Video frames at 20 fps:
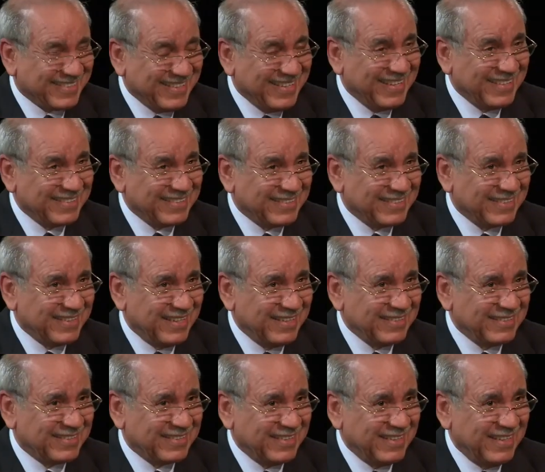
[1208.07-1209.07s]
yes, yes,
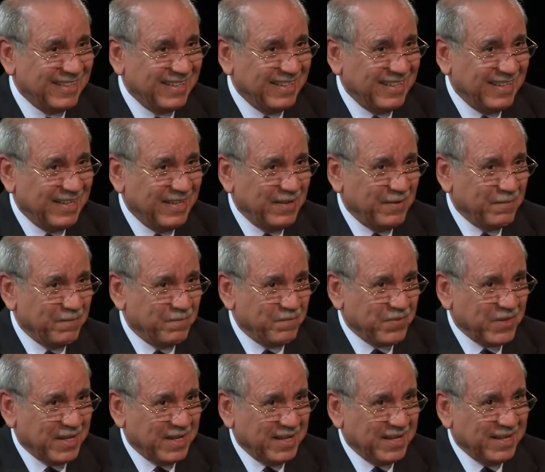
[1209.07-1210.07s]
yes. We take that for
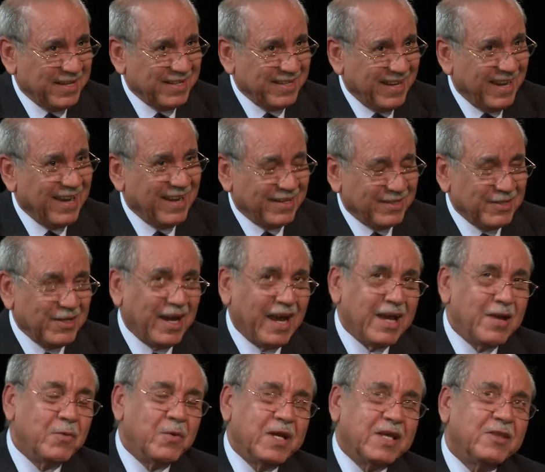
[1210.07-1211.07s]
granted. Yeah.
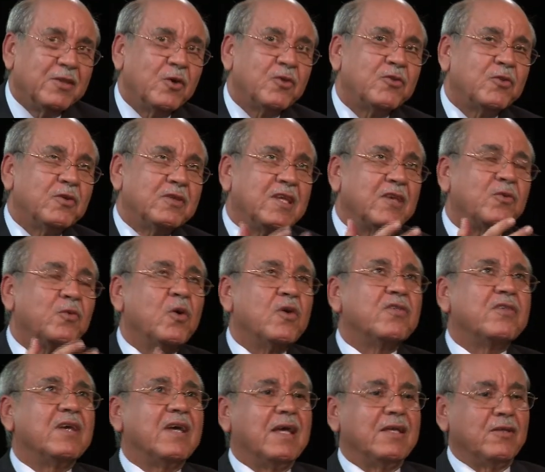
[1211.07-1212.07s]
Anyway, those, this
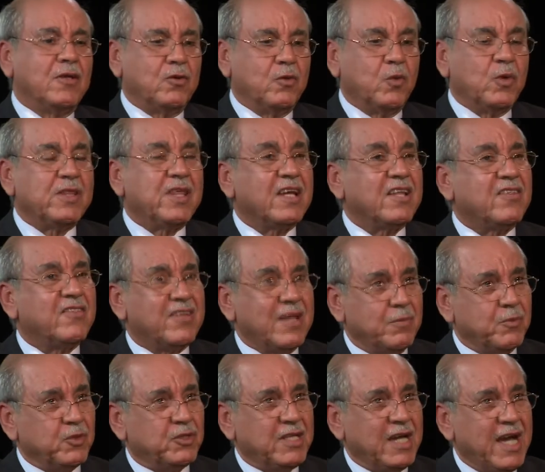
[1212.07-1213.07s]
was uh, I don't know whether it's
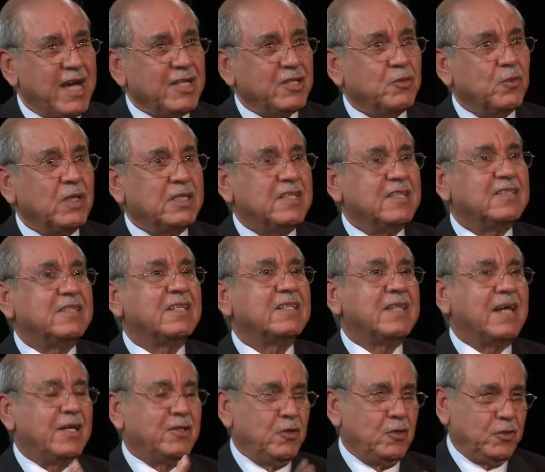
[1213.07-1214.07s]
sabotage. What is it?
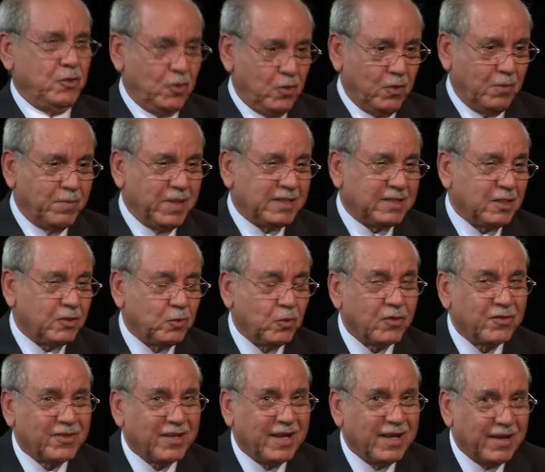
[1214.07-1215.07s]
I don't know. But it
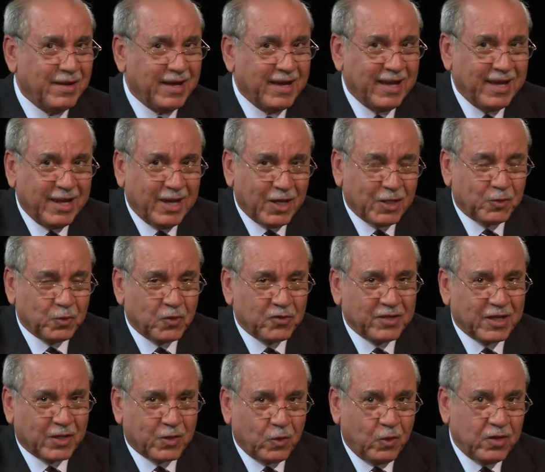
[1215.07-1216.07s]
was a it was
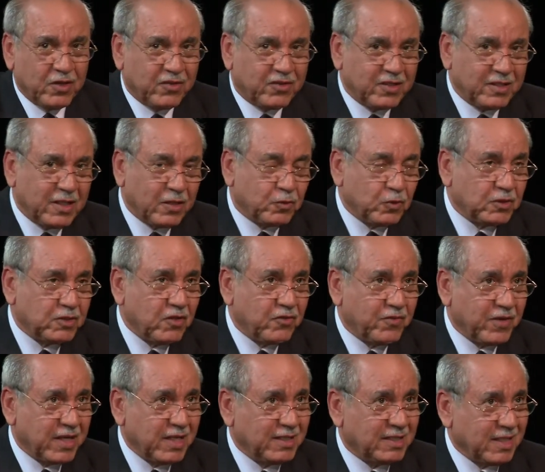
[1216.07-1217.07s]
a coincidence, which is
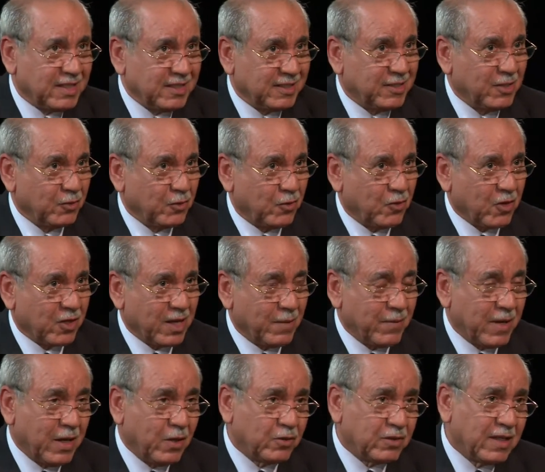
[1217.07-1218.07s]
very interesting to talk
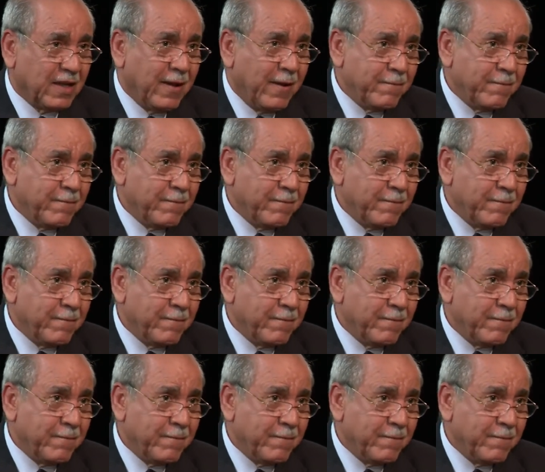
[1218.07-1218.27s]
about.